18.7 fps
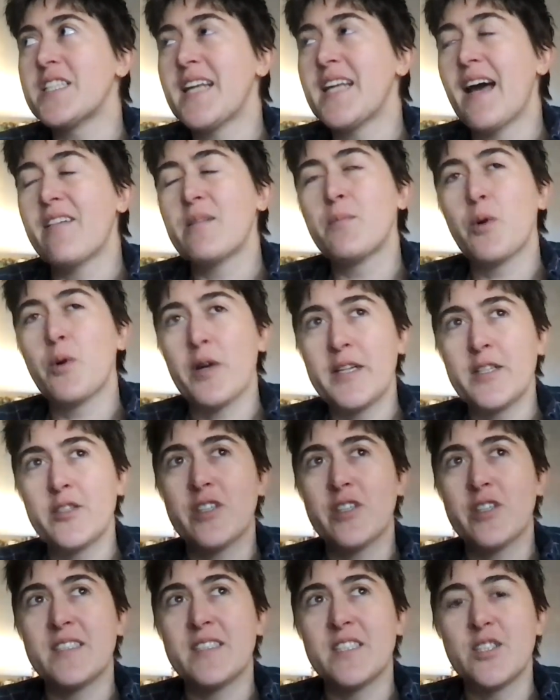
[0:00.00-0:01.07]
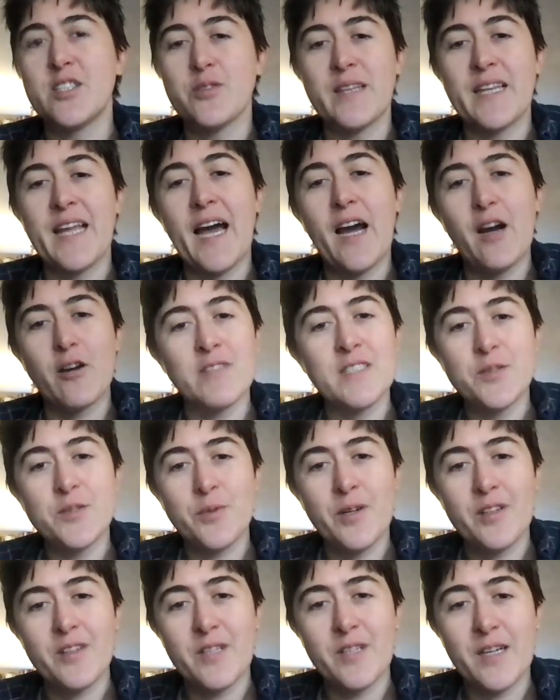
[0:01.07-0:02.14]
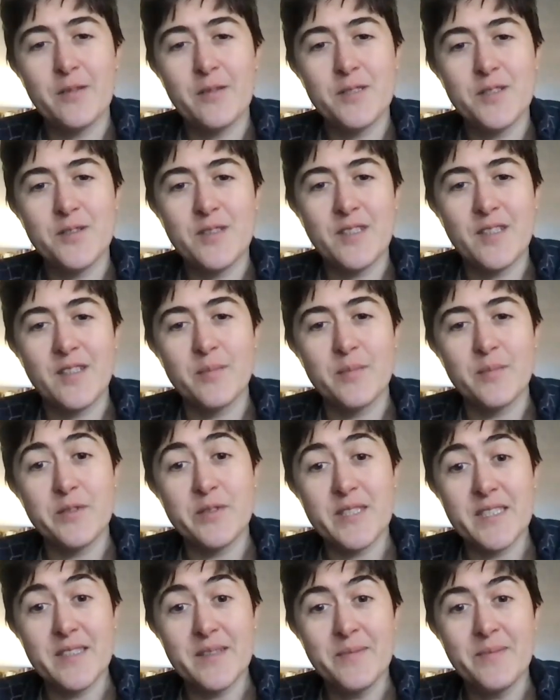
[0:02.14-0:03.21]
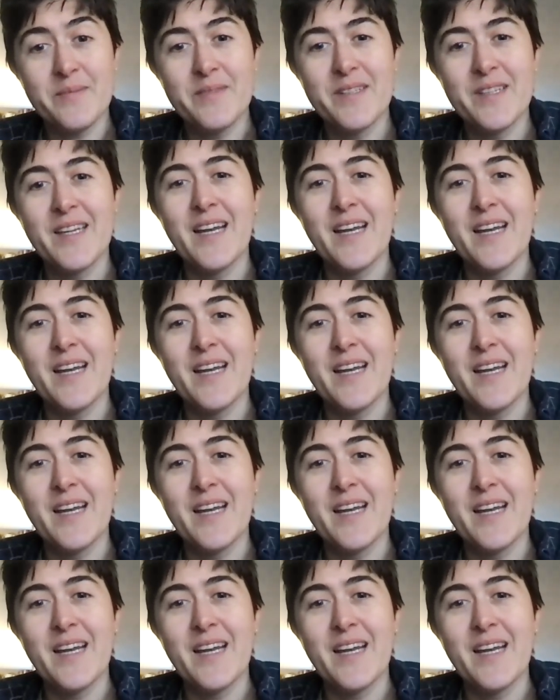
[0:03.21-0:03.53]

and having more interest in doing the outreach work that I was doing at the museum